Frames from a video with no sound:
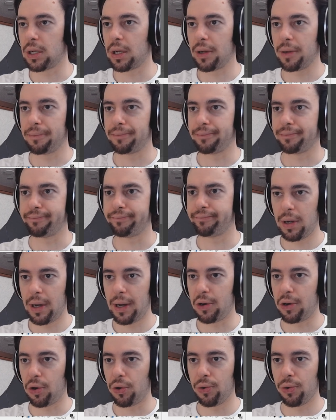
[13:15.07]
I
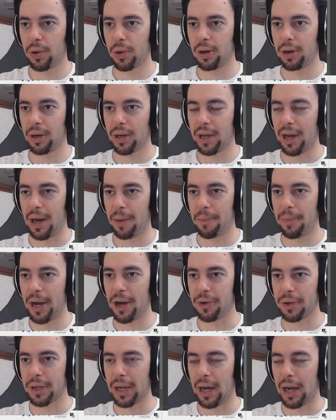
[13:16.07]
don't know,
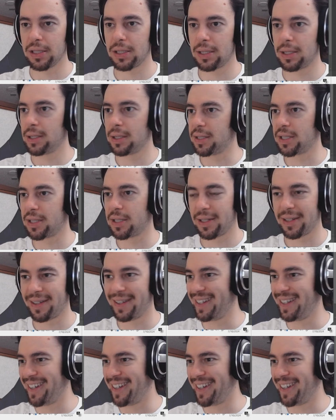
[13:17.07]
compound consonants.